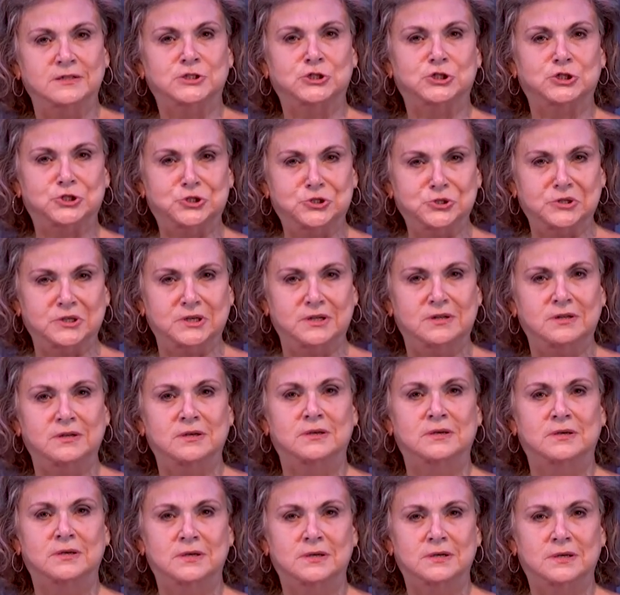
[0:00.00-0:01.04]
stood
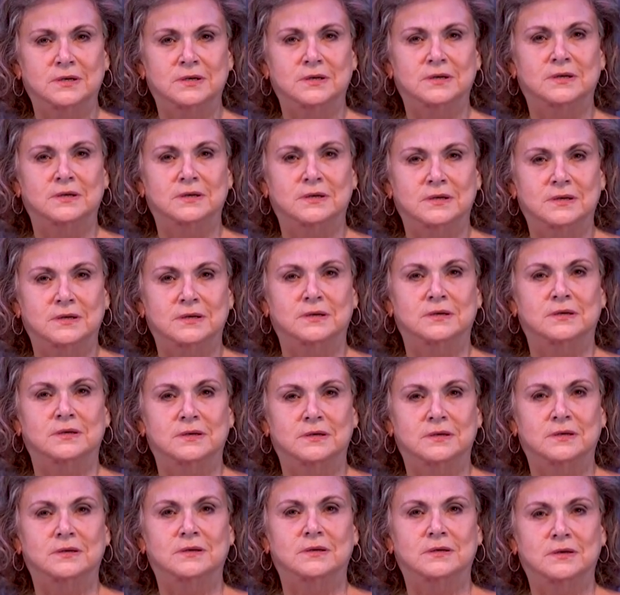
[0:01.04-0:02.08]

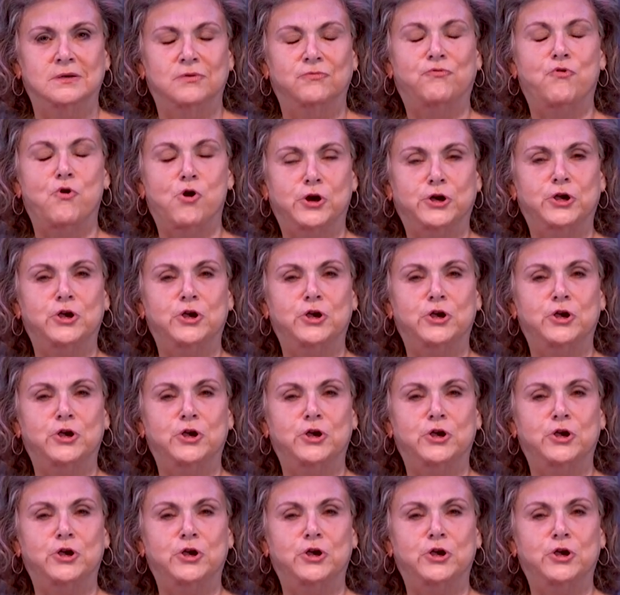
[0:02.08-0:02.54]
for